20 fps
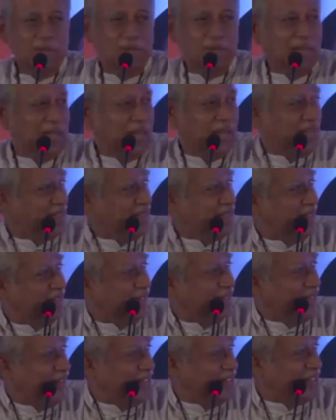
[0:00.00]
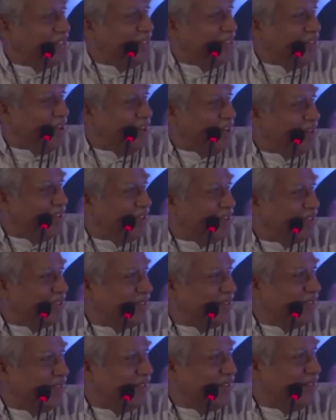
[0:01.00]
trillions and trillions of
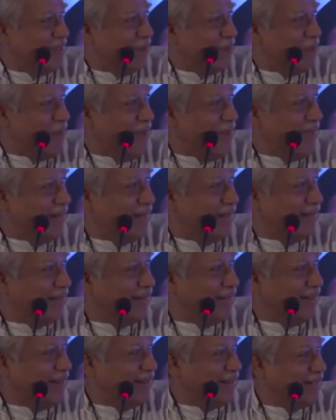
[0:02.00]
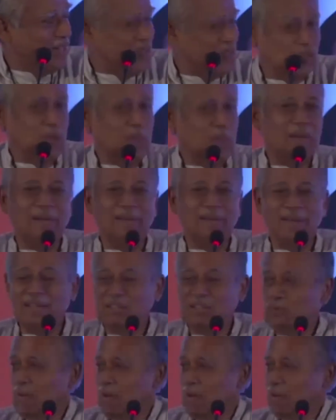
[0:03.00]
dollars buying and consuming
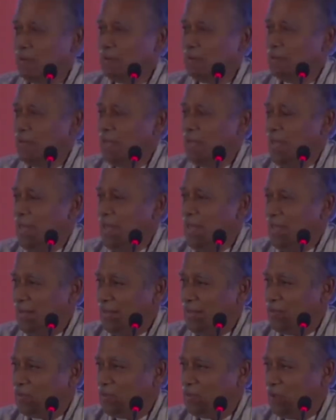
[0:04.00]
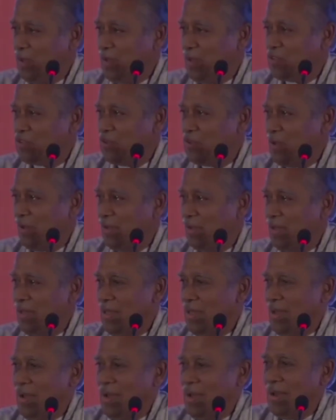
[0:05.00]
drugs for against cholesterol,
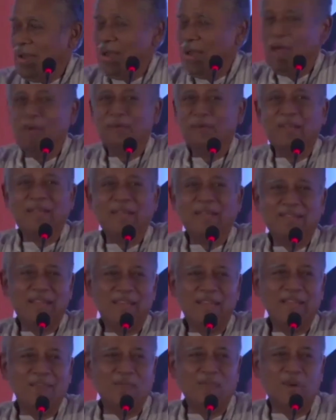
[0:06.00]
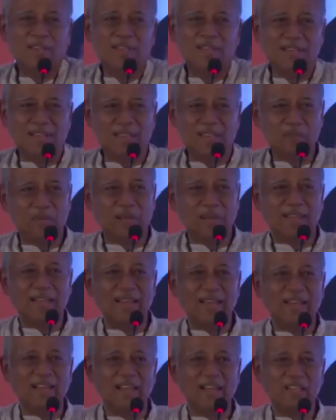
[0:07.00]
now they say what he has been
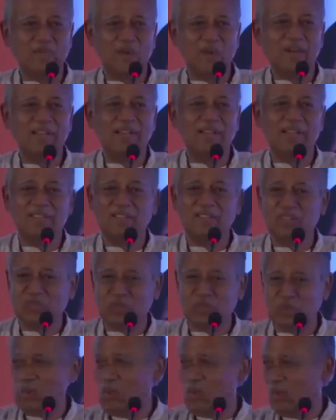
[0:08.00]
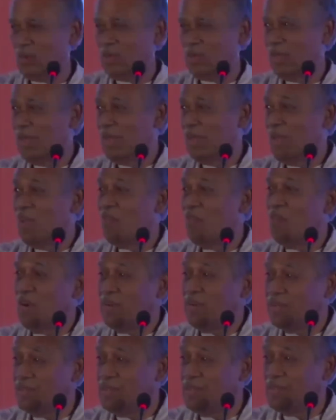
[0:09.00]
telling last 40 years is true.
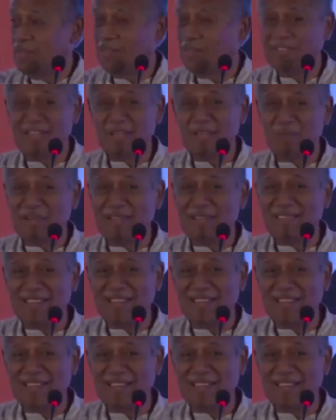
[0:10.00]
40 years he has been